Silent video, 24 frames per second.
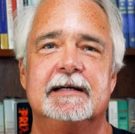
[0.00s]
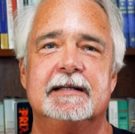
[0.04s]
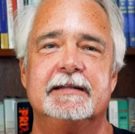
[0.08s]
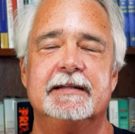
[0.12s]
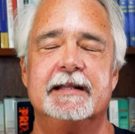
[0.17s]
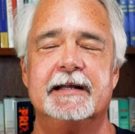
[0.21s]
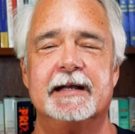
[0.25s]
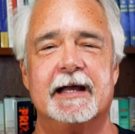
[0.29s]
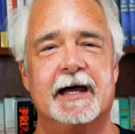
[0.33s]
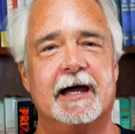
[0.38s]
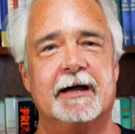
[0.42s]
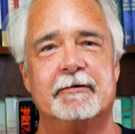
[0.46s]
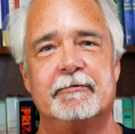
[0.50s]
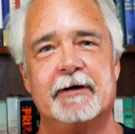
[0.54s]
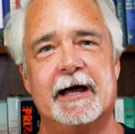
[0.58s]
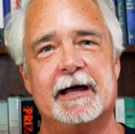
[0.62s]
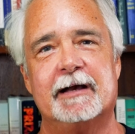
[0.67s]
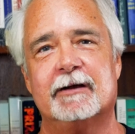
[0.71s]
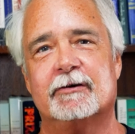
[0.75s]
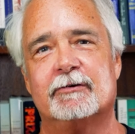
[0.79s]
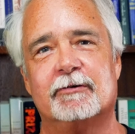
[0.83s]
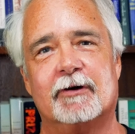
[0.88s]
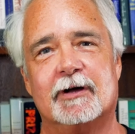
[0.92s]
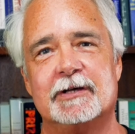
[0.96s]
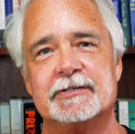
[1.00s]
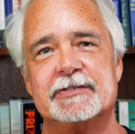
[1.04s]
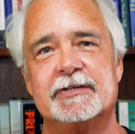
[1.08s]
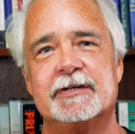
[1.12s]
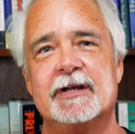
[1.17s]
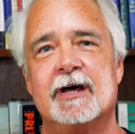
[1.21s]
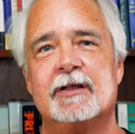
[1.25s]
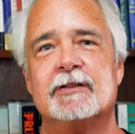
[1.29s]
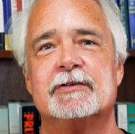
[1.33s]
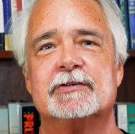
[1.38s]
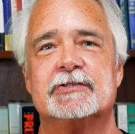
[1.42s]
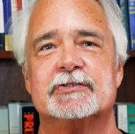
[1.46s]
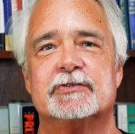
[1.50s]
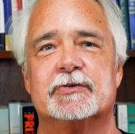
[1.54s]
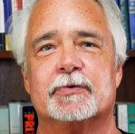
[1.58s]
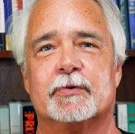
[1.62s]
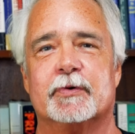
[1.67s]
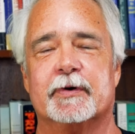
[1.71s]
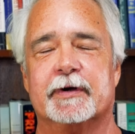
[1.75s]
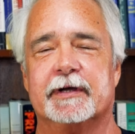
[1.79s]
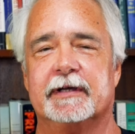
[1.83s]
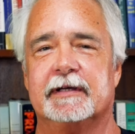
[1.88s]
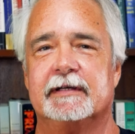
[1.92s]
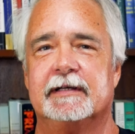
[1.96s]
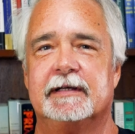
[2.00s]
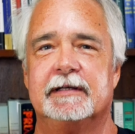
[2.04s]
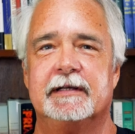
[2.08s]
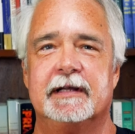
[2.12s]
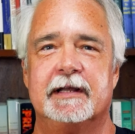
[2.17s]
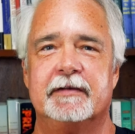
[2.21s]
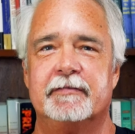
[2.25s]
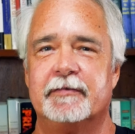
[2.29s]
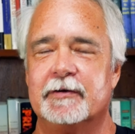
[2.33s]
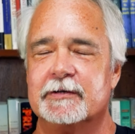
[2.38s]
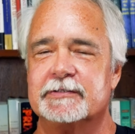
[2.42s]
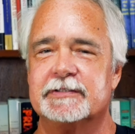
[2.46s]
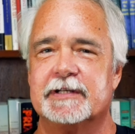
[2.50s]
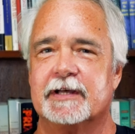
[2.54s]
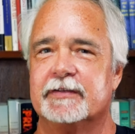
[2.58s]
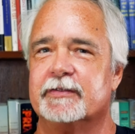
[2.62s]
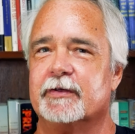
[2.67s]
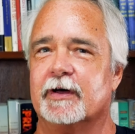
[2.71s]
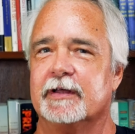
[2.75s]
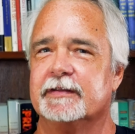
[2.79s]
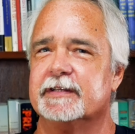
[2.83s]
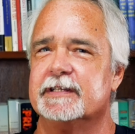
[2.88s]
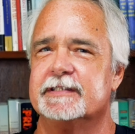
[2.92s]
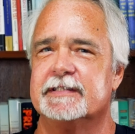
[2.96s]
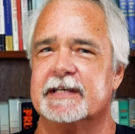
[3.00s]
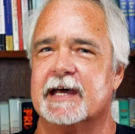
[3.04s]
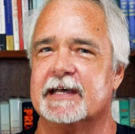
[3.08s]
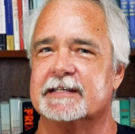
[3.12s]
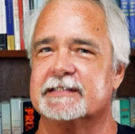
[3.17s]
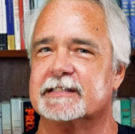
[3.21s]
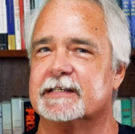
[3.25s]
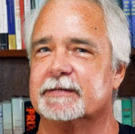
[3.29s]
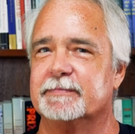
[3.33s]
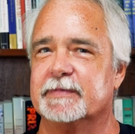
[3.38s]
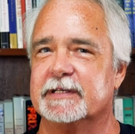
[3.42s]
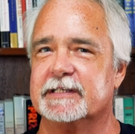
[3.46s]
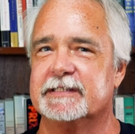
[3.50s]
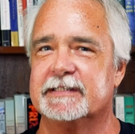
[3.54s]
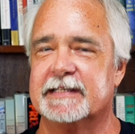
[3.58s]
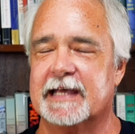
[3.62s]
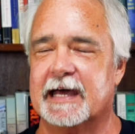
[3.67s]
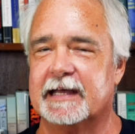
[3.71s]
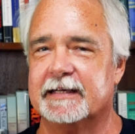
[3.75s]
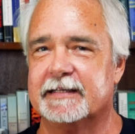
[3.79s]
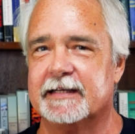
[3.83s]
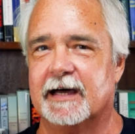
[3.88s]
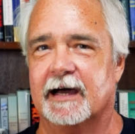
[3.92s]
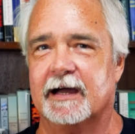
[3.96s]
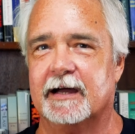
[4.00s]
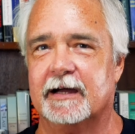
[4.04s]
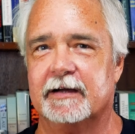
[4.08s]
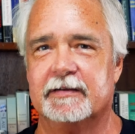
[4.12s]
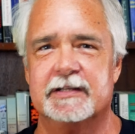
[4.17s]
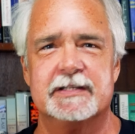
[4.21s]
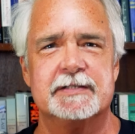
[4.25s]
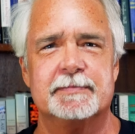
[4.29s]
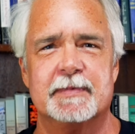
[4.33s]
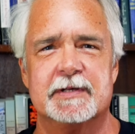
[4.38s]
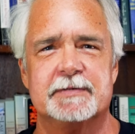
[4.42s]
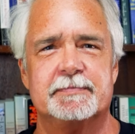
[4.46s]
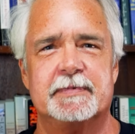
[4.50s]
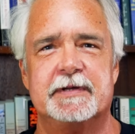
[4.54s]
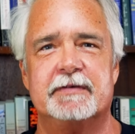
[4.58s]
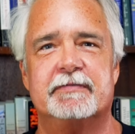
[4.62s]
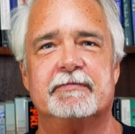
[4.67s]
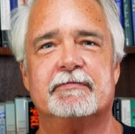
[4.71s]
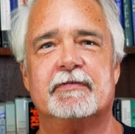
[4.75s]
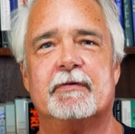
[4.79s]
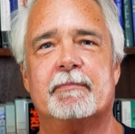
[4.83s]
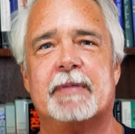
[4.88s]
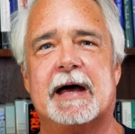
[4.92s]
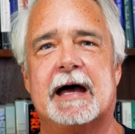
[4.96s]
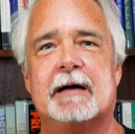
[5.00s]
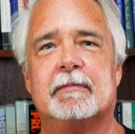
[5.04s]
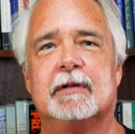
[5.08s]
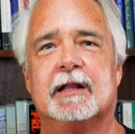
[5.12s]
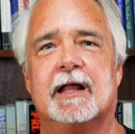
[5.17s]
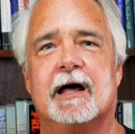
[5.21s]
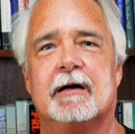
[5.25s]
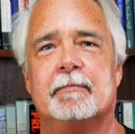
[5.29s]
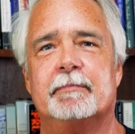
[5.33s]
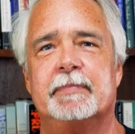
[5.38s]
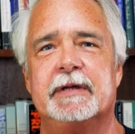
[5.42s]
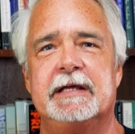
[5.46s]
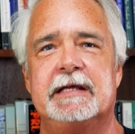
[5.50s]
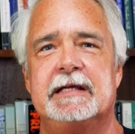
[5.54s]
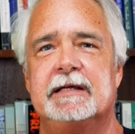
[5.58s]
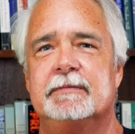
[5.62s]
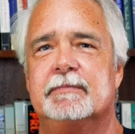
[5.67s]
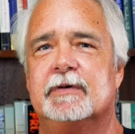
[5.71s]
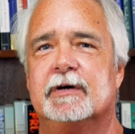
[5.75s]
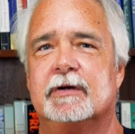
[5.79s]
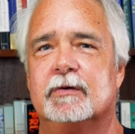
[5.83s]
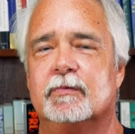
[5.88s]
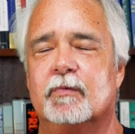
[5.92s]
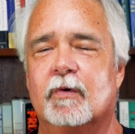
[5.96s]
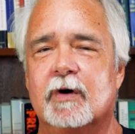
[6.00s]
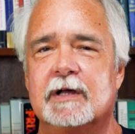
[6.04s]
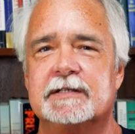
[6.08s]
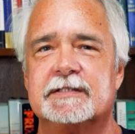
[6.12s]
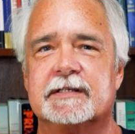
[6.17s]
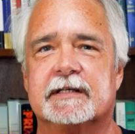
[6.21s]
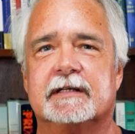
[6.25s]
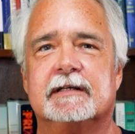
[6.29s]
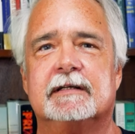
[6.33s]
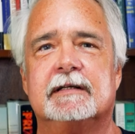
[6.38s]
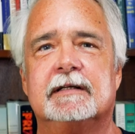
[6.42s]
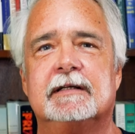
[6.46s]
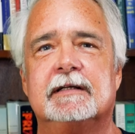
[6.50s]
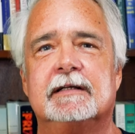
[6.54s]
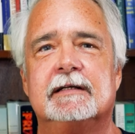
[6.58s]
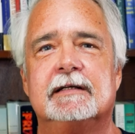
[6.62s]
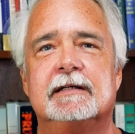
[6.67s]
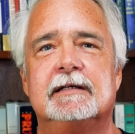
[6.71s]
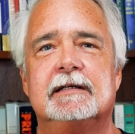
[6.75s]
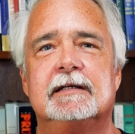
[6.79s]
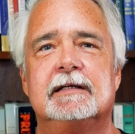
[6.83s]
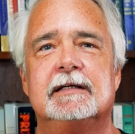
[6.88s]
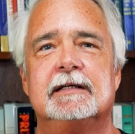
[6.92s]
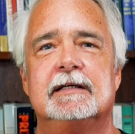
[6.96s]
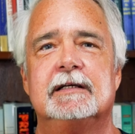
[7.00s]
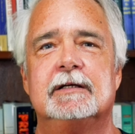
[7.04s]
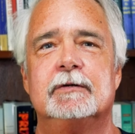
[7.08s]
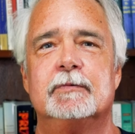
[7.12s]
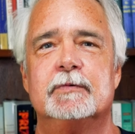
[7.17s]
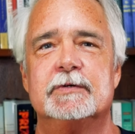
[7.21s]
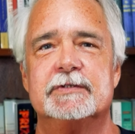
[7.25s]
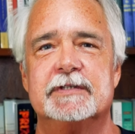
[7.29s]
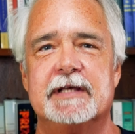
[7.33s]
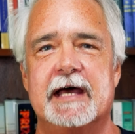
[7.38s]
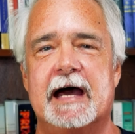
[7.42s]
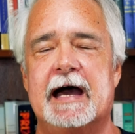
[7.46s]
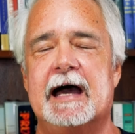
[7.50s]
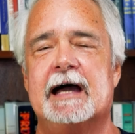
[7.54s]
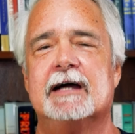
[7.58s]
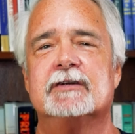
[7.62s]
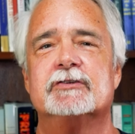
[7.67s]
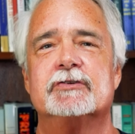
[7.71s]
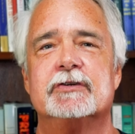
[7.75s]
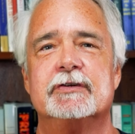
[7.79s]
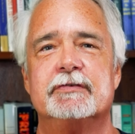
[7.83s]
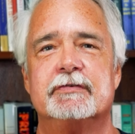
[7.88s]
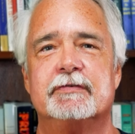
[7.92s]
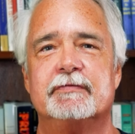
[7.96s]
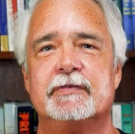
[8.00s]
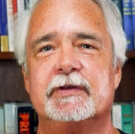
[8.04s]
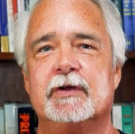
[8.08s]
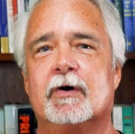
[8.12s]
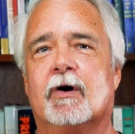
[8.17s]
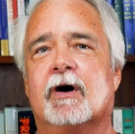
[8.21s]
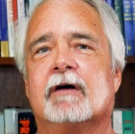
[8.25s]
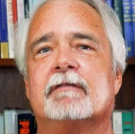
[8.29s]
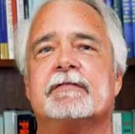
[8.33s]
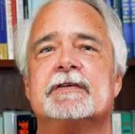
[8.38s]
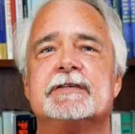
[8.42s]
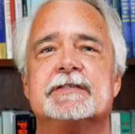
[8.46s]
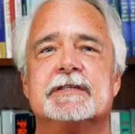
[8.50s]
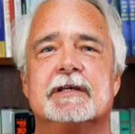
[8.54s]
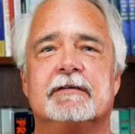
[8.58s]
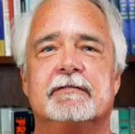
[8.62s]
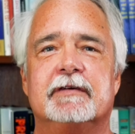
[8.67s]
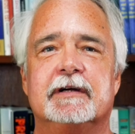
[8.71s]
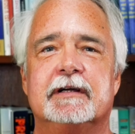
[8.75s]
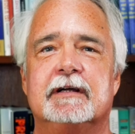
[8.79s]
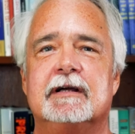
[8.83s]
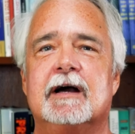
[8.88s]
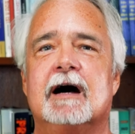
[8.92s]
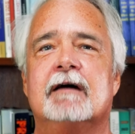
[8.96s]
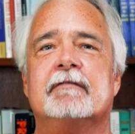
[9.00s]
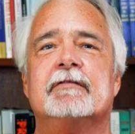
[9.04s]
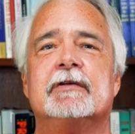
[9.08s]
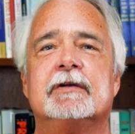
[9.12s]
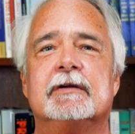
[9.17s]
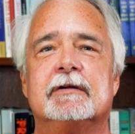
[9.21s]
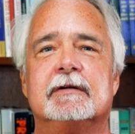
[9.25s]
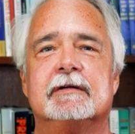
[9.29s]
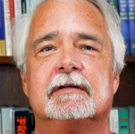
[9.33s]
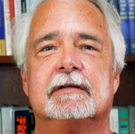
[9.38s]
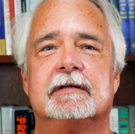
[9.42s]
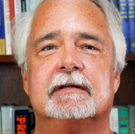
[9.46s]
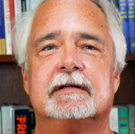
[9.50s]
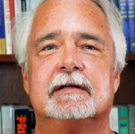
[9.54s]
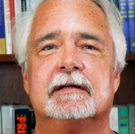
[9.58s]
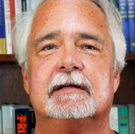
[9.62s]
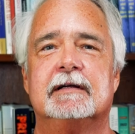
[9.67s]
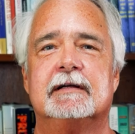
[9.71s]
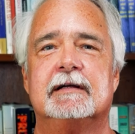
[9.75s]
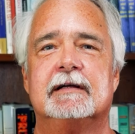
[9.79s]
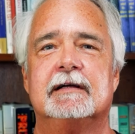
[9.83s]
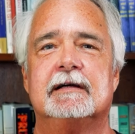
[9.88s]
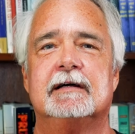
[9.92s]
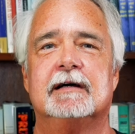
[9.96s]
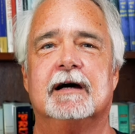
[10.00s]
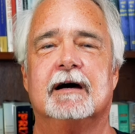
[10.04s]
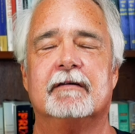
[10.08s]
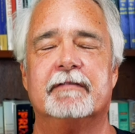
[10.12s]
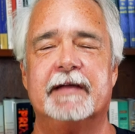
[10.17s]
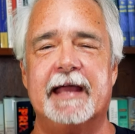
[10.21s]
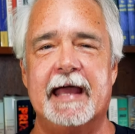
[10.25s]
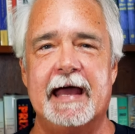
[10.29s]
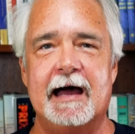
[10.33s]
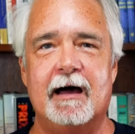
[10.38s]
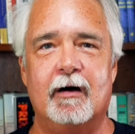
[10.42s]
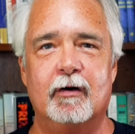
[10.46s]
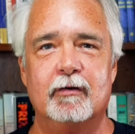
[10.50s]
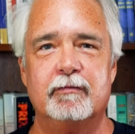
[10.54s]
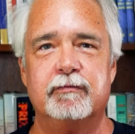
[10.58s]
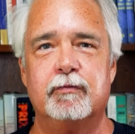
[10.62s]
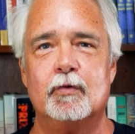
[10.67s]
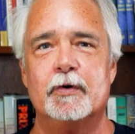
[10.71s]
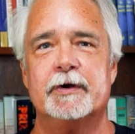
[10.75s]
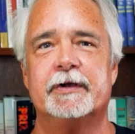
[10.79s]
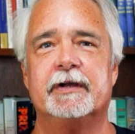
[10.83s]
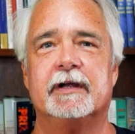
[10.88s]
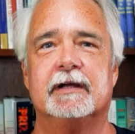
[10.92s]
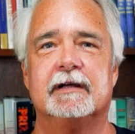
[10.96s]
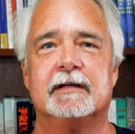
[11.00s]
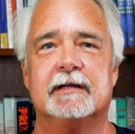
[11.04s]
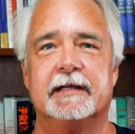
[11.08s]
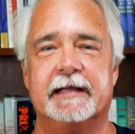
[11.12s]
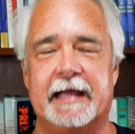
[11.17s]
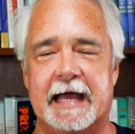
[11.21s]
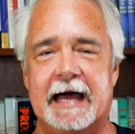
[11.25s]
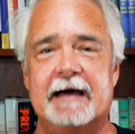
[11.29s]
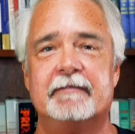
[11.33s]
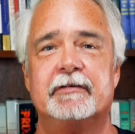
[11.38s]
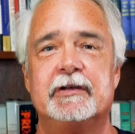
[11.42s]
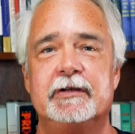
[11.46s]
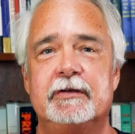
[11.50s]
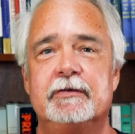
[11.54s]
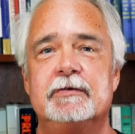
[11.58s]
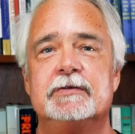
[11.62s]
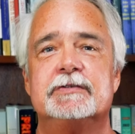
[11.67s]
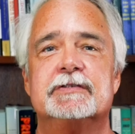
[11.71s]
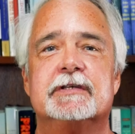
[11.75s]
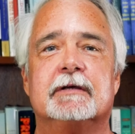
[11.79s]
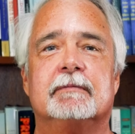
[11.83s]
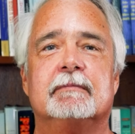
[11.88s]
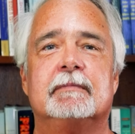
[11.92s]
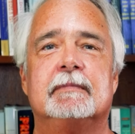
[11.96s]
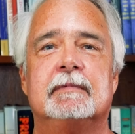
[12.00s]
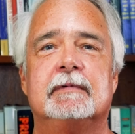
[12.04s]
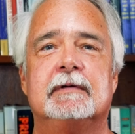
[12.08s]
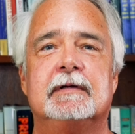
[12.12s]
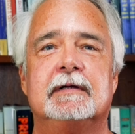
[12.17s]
Then I ran across another story, and at first I thought, this has to be satire. This must be from a Babylon Bee, but it wasn't. It was actually from the office of a governor of California, Gavin Newsom.